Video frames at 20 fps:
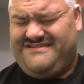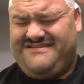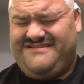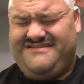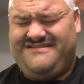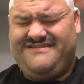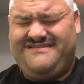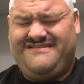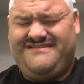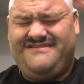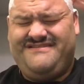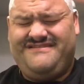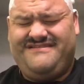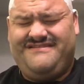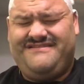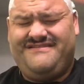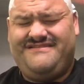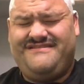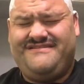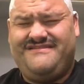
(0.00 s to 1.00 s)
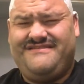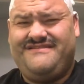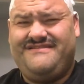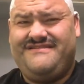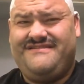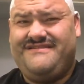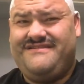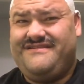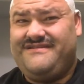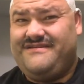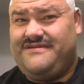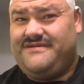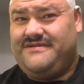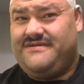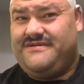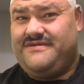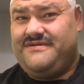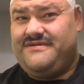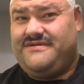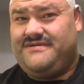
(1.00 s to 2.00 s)

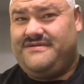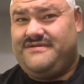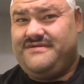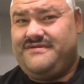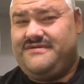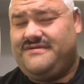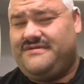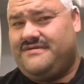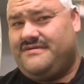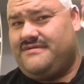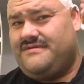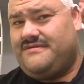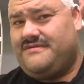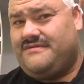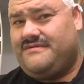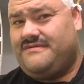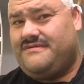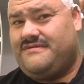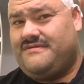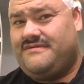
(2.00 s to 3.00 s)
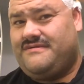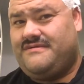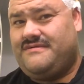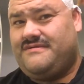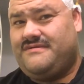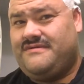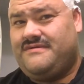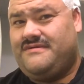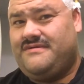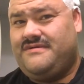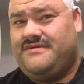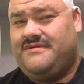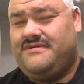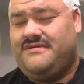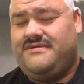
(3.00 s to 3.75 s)
(no one is talking)